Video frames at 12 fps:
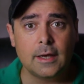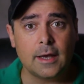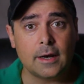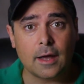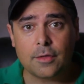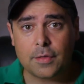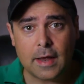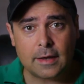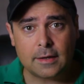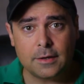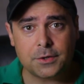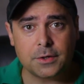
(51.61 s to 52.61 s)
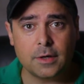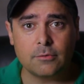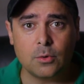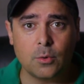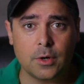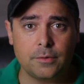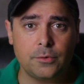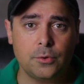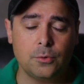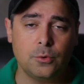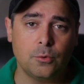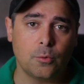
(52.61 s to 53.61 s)
And I thank each and every one of
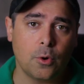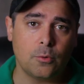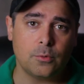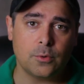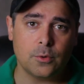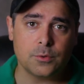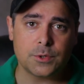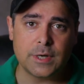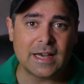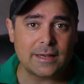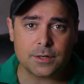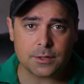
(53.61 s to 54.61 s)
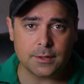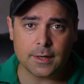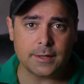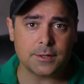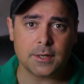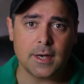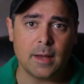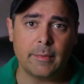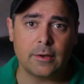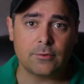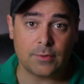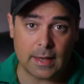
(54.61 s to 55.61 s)
you who wrote those nice, nice comments.